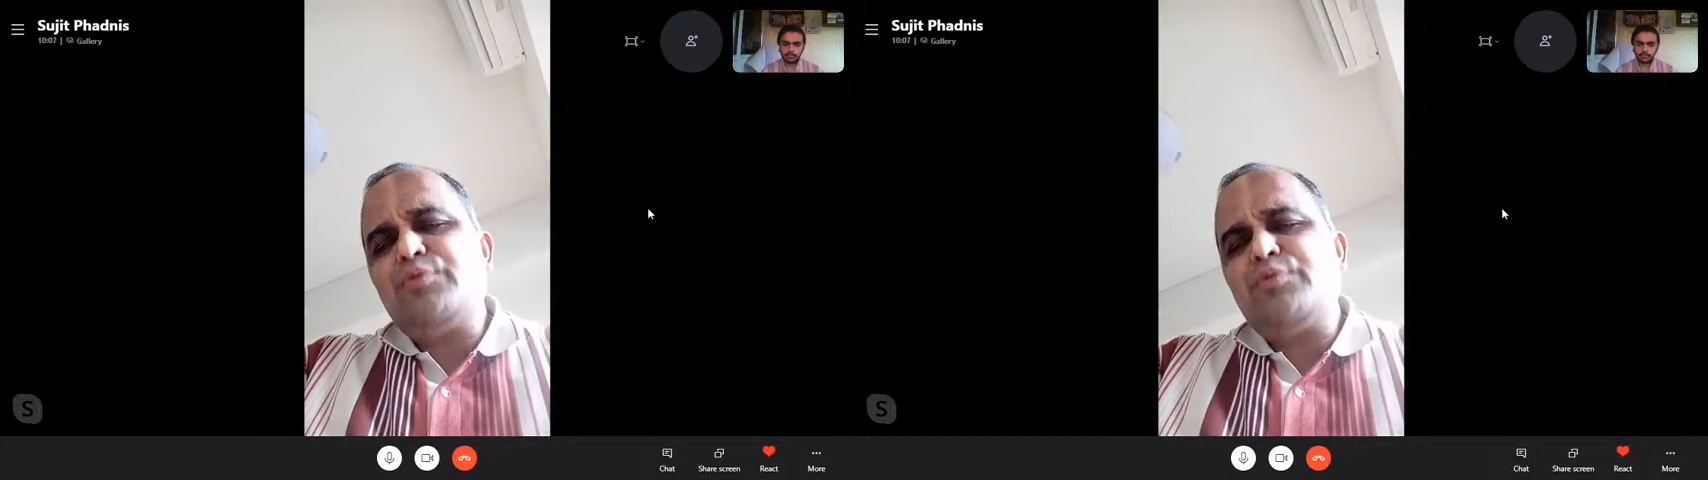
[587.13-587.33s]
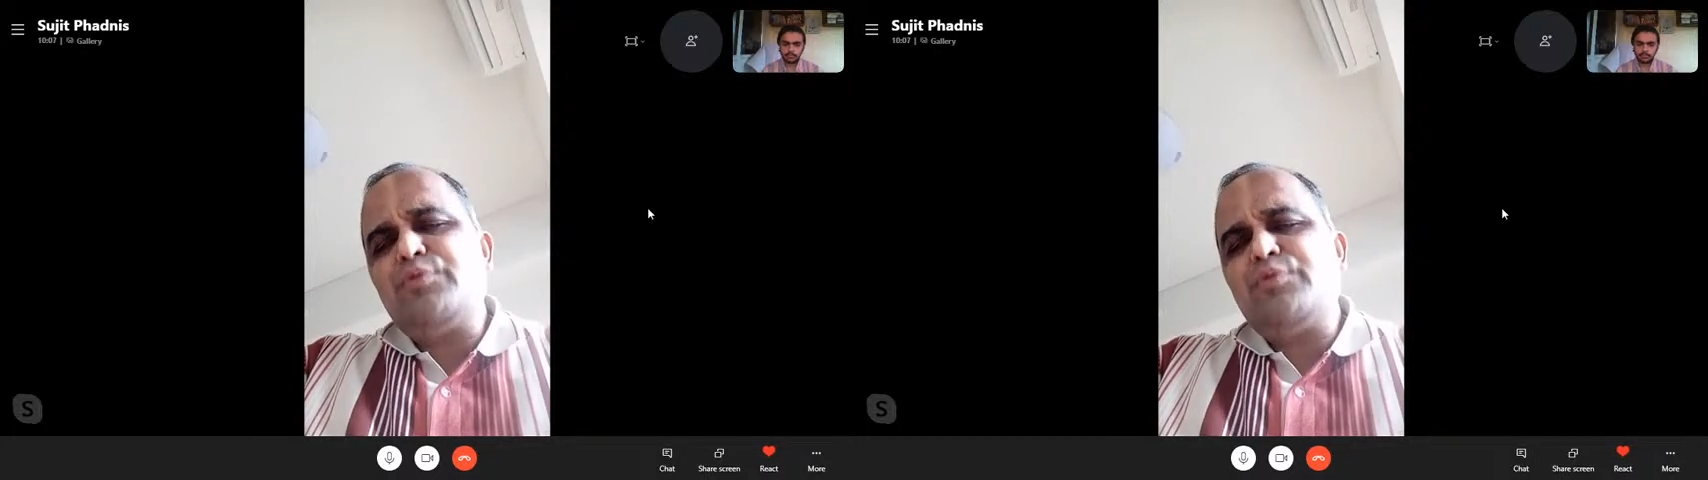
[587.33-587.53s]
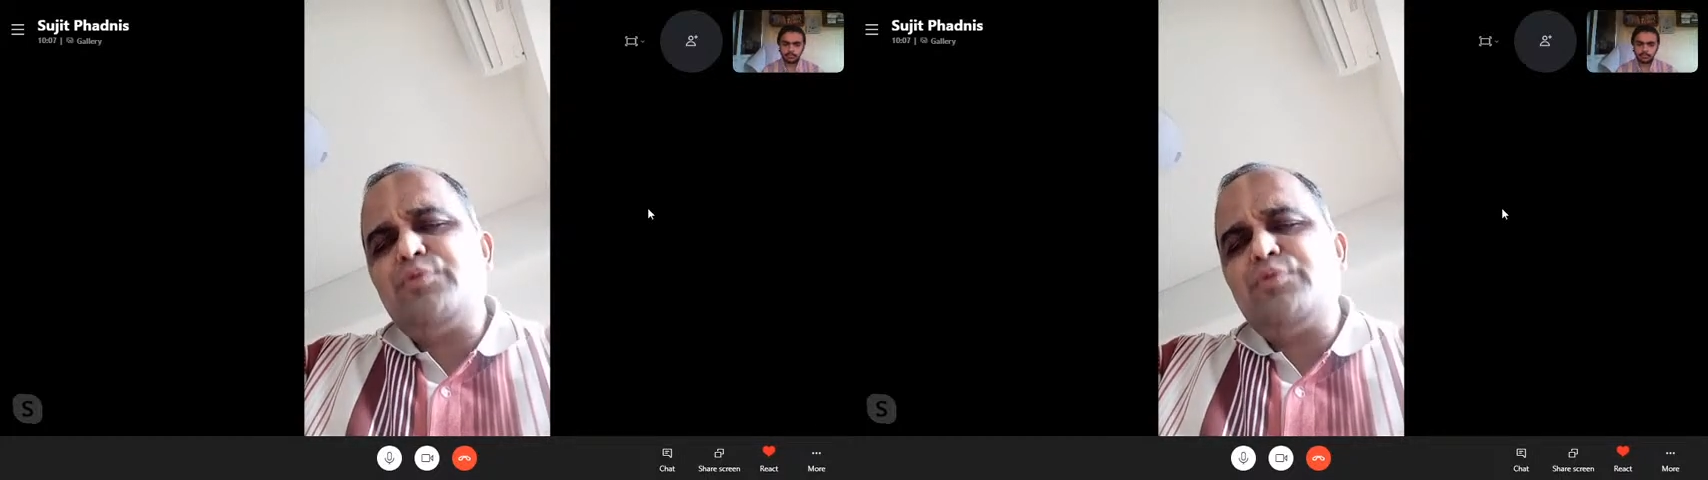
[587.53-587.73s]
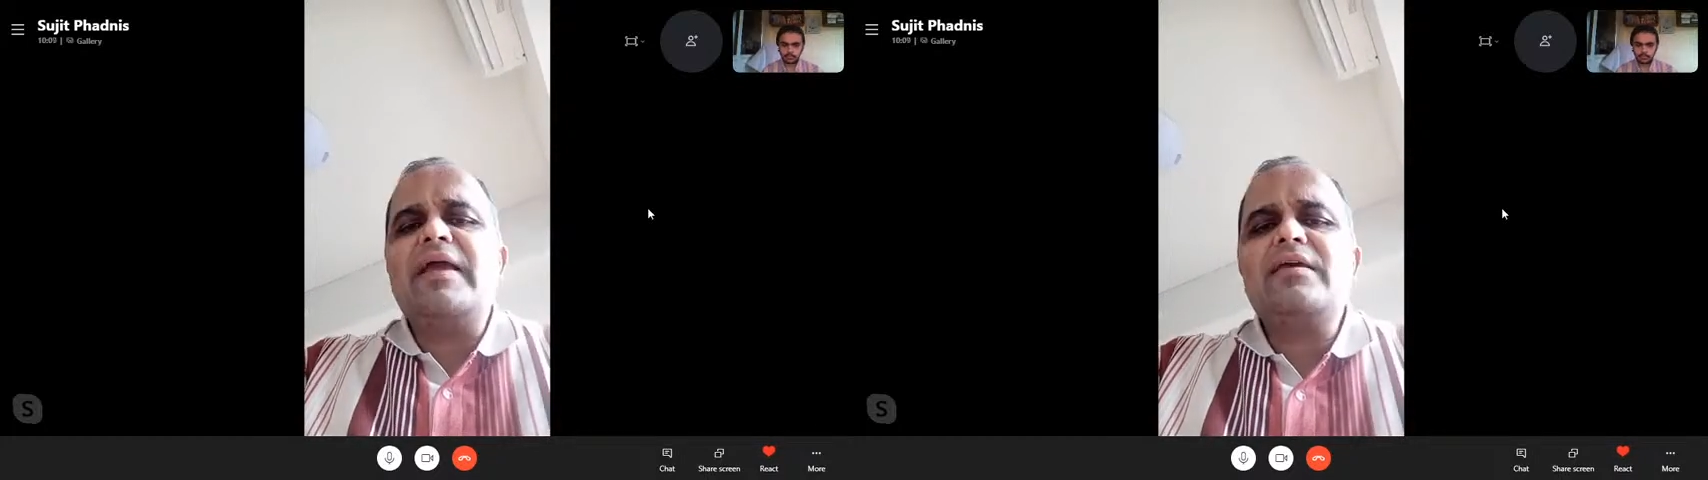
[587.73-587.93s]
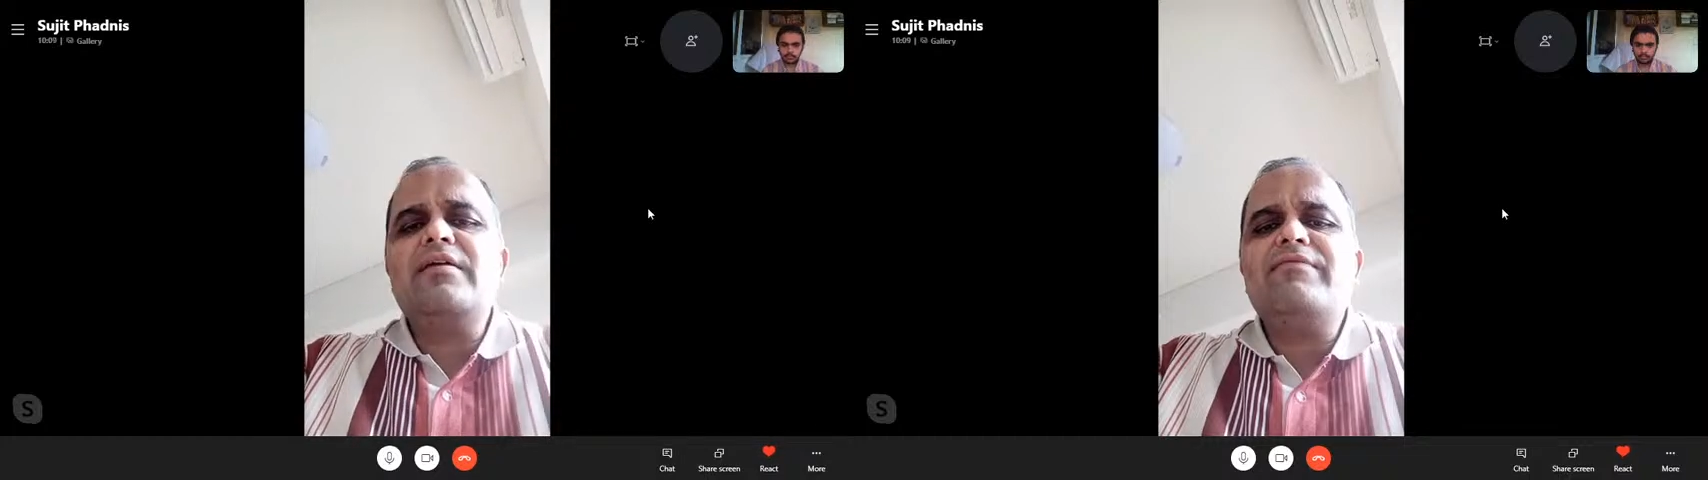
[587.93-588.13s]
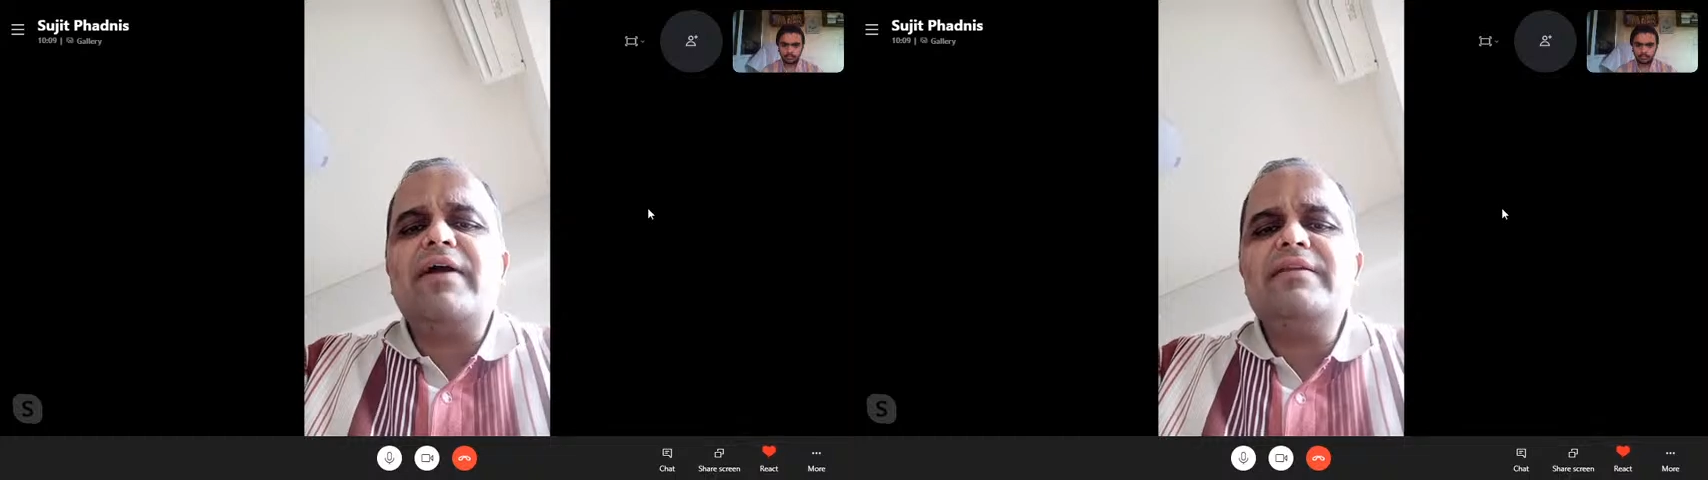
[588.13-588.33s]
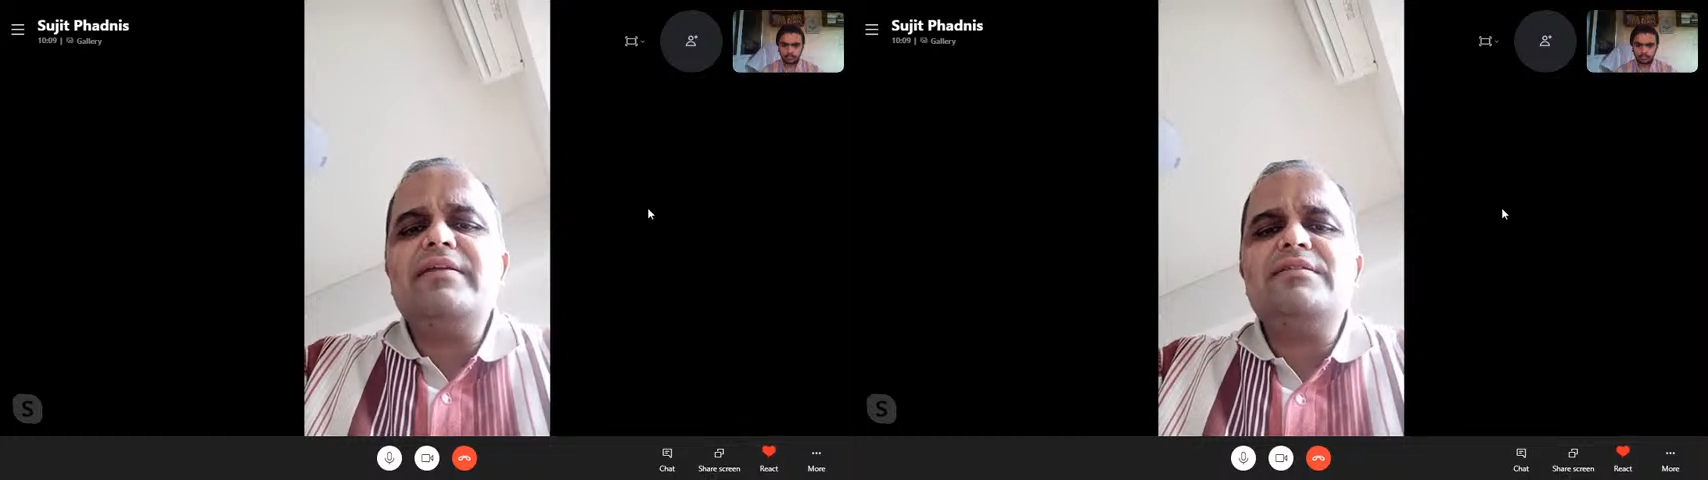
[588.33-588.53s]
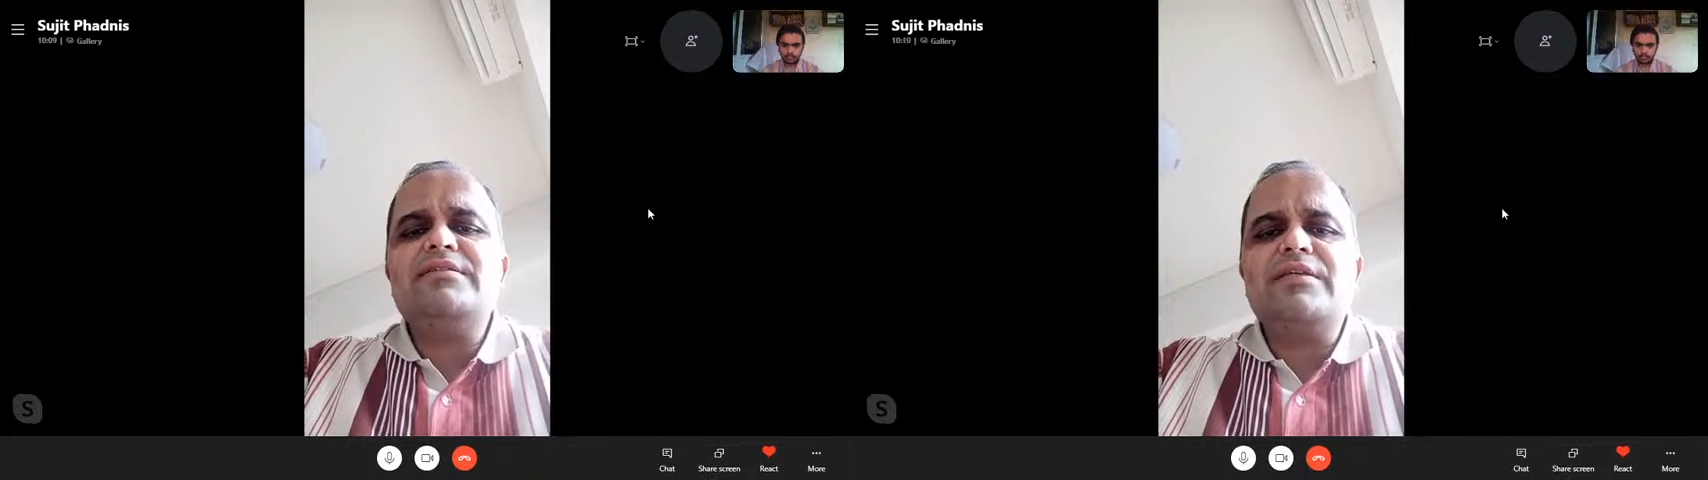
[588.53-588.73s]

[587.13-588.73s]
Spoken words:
for banking, finance,